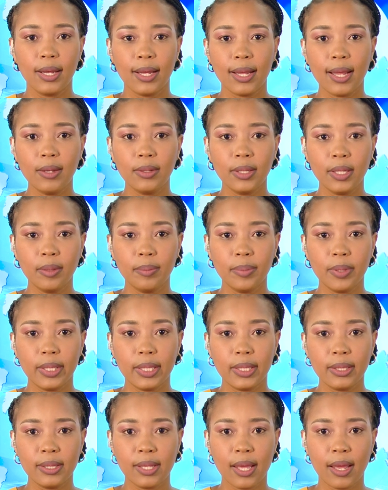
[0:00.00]
Gauteng
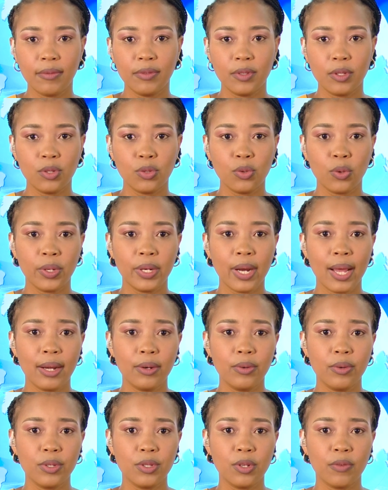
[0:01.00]
police have destroyed
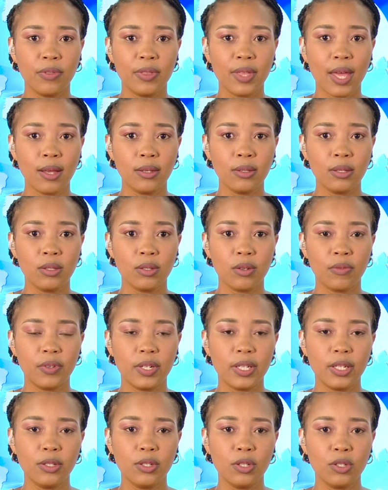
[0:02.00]
hundreds of thousands of
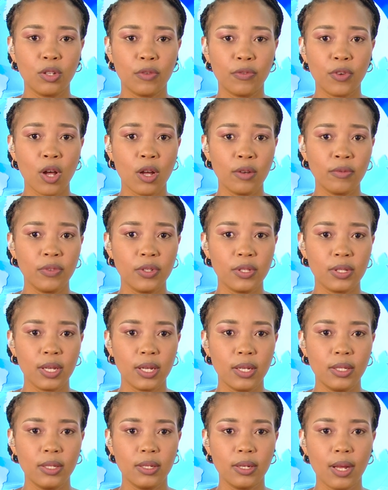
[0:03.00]
litres of
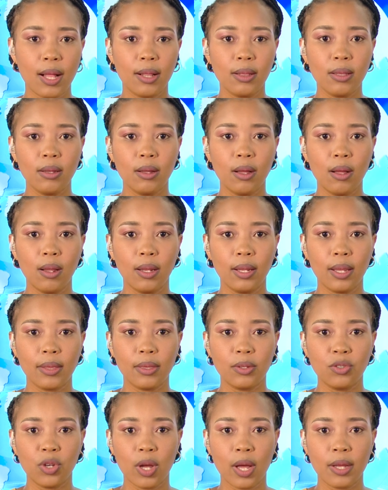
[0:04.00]
confiscated alcohol at
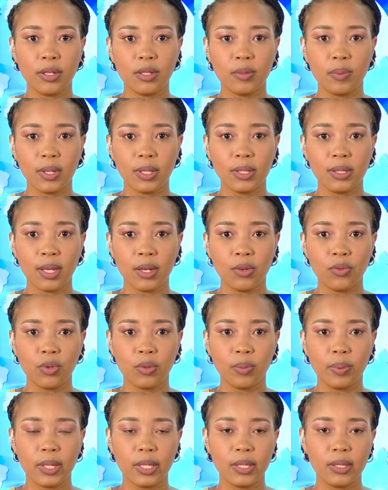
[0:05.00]
the Johannesburg Central
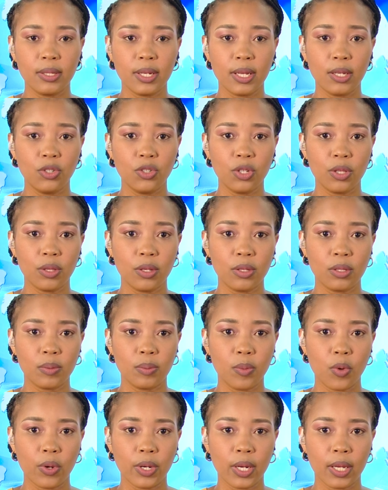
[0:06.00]
Police Station this
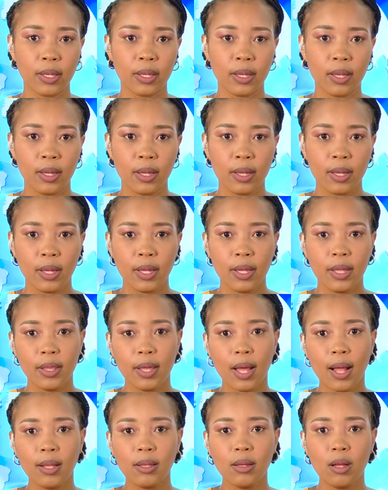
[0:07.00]
morning.
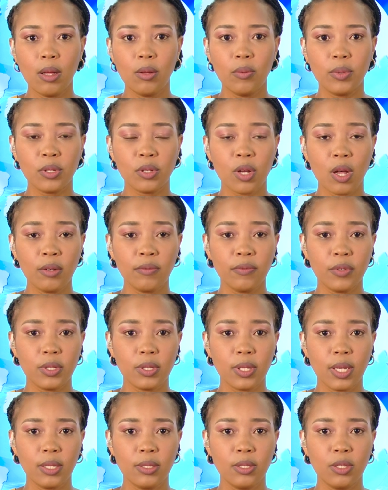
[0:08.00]
The alcohol was
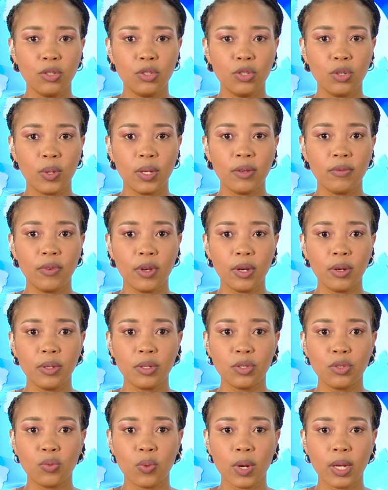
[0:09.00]
confiscated during
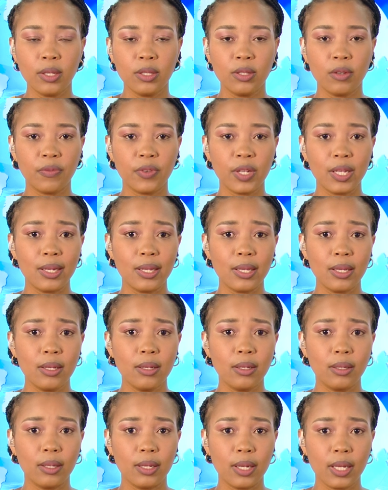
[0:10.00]
various raids of
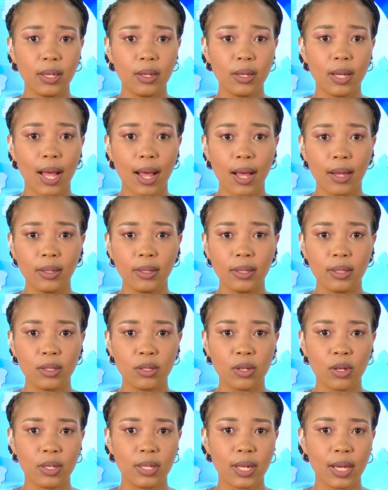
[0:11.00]
illegal liquor outlets
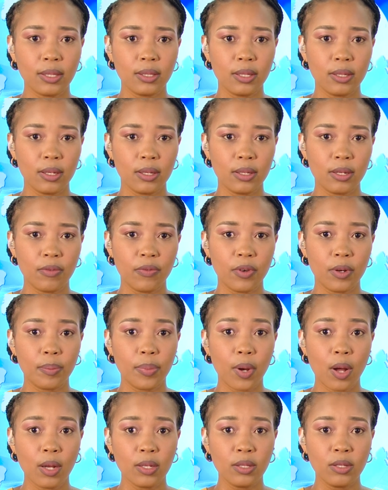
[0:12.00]
conducted in different
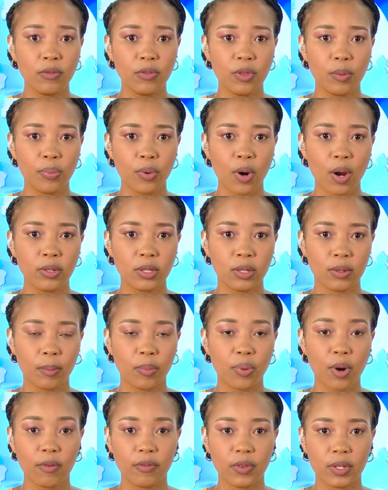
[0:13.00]
parts of the
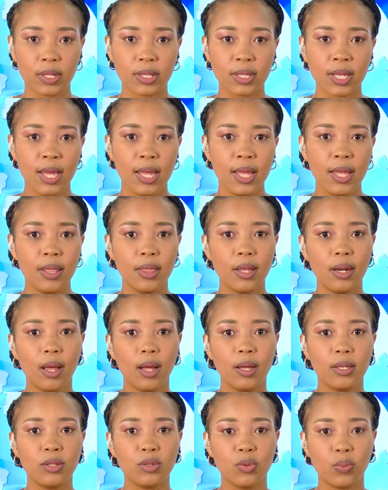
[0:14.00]
province the
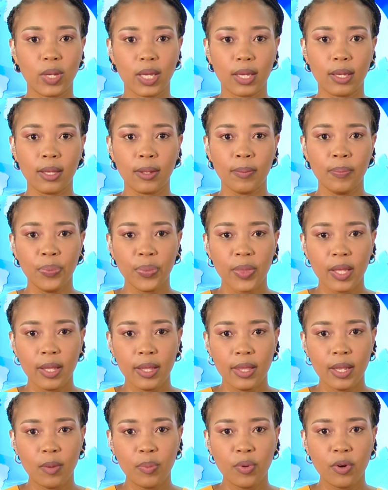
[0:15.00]
last week.
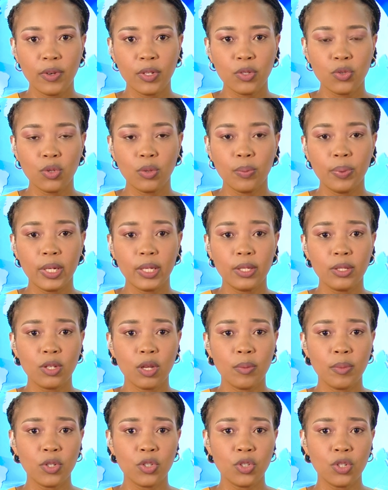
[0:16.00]
Now, Provincial Police
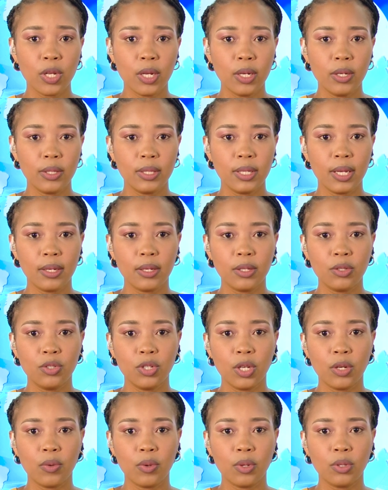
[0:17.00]
Commissioner Lieutenant
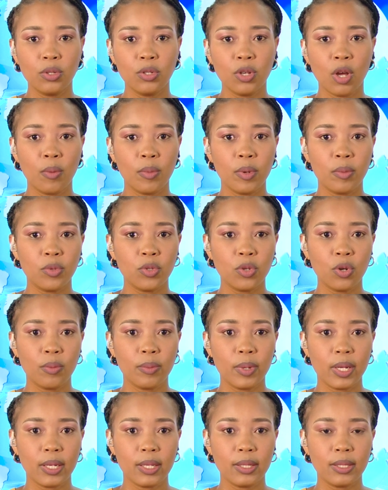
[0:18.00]
General Tommy
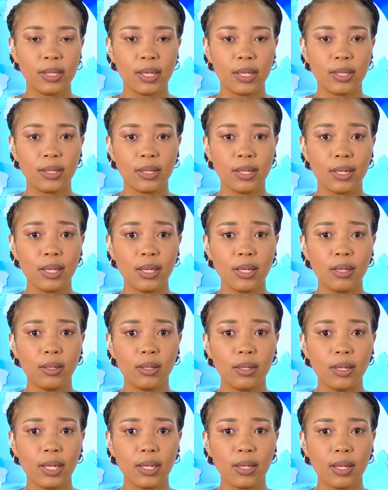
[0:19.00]
Mtombeni says illegal
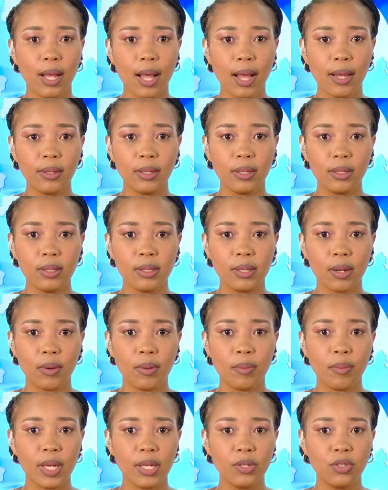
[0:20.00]
liquor outlets are a
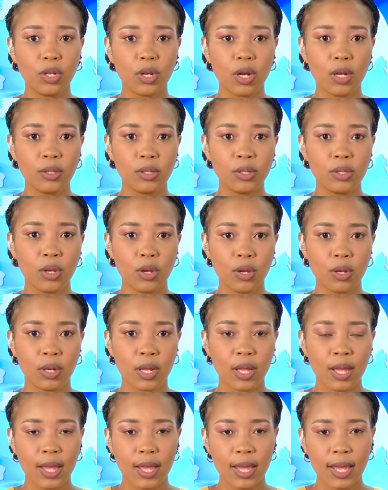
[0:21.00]
major concern
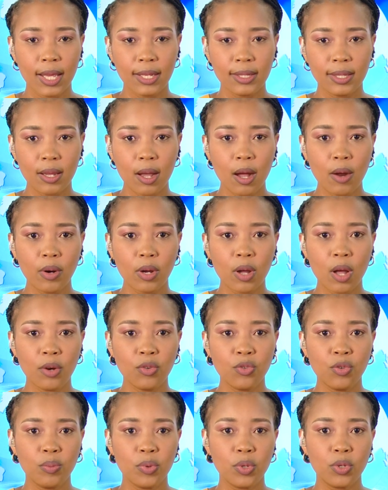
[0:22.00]
as they are a
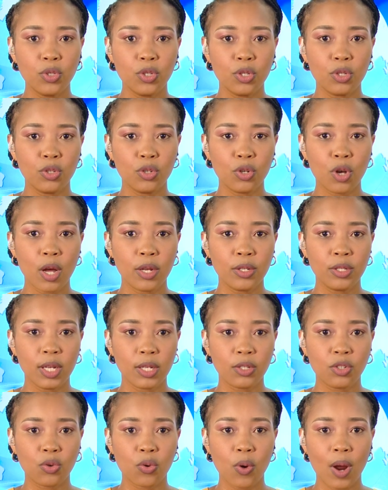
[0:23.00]
contribution to
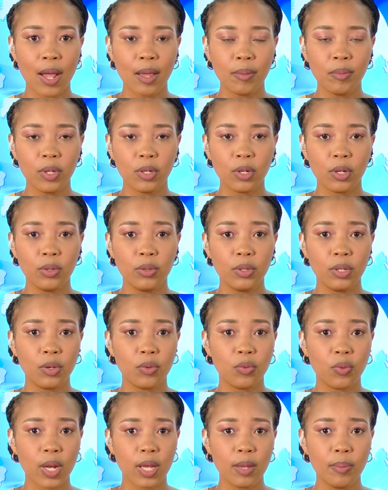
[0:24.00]
contact crime,
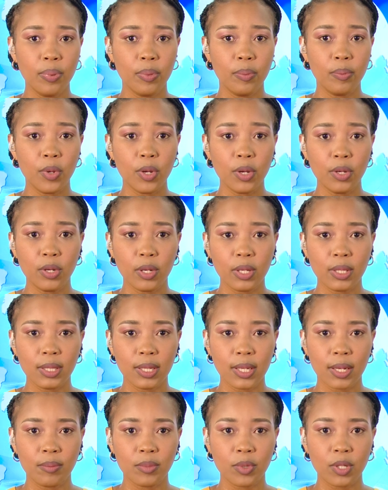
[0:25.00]
including rape, murder,
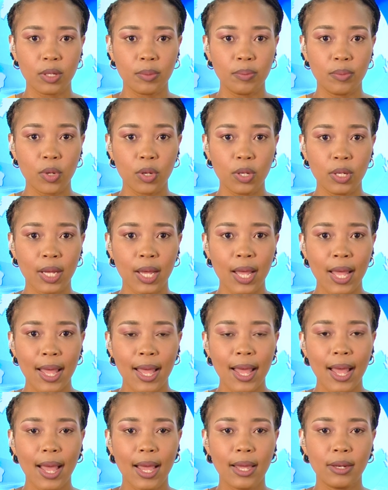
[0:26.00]
attempted murder
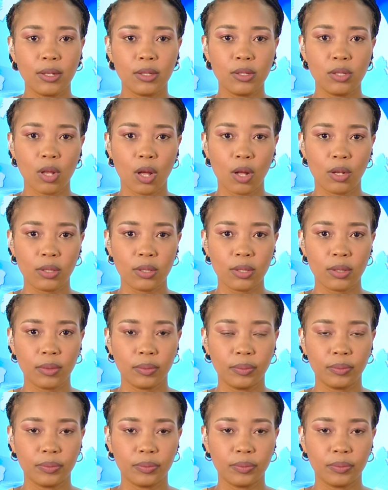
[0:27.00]
and assault.